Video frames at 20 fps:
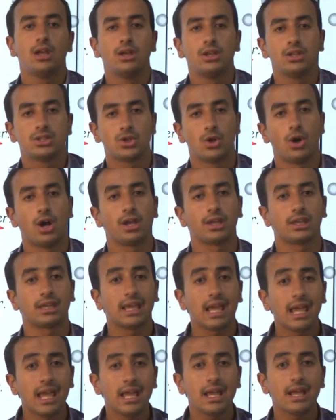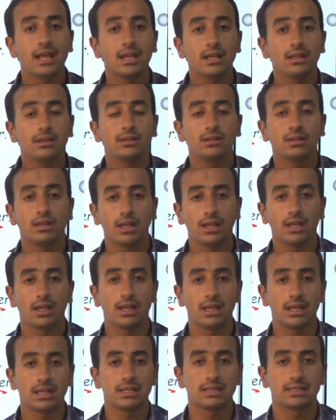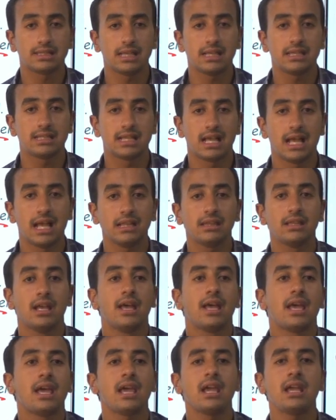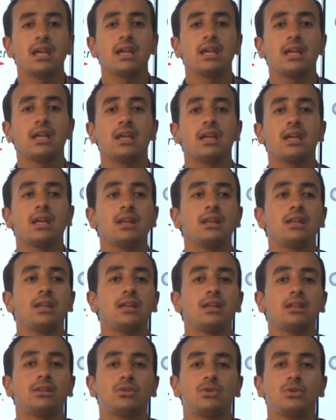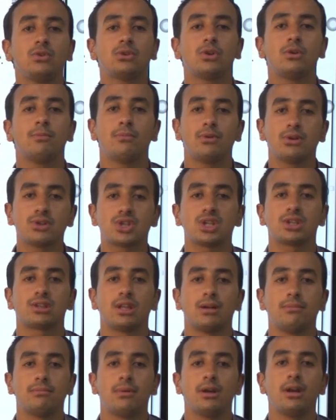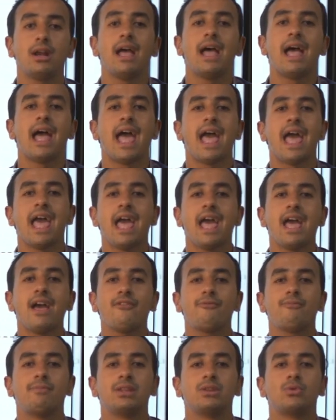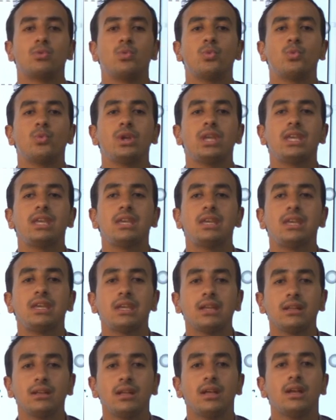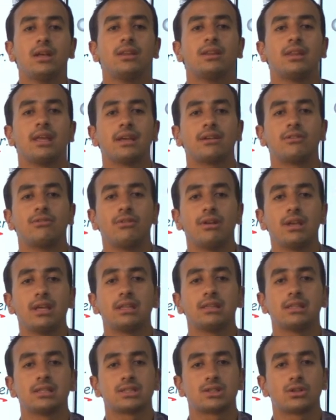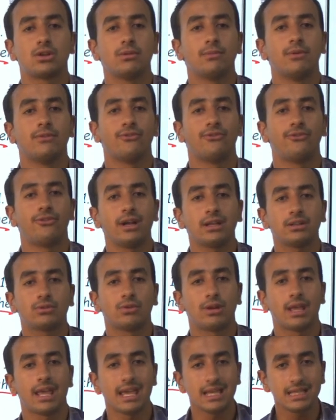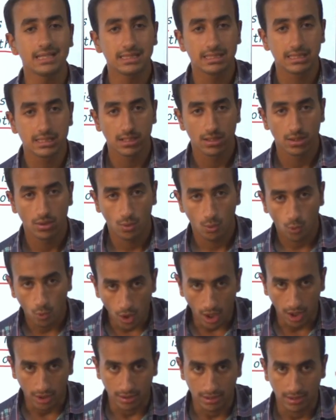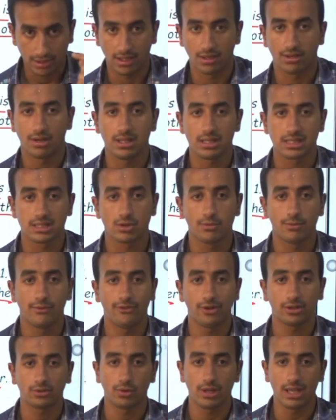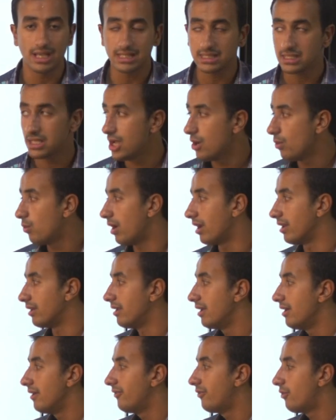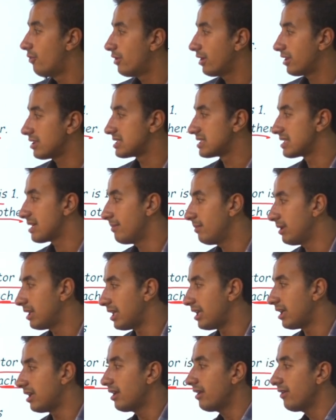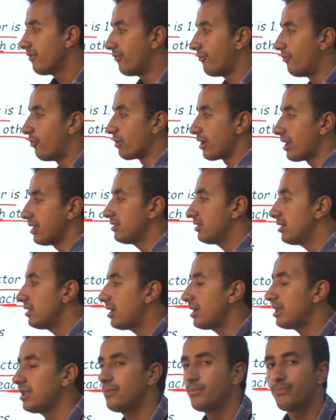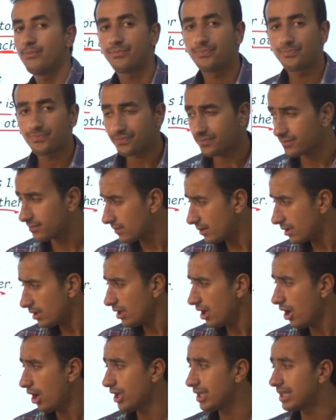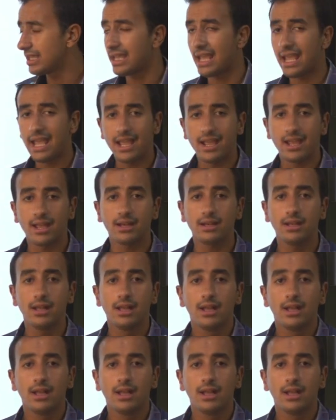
So I can say that any two composite number have between the greatest common factor is 1. The greatest common factor is 1. For example here 4 and 9. I can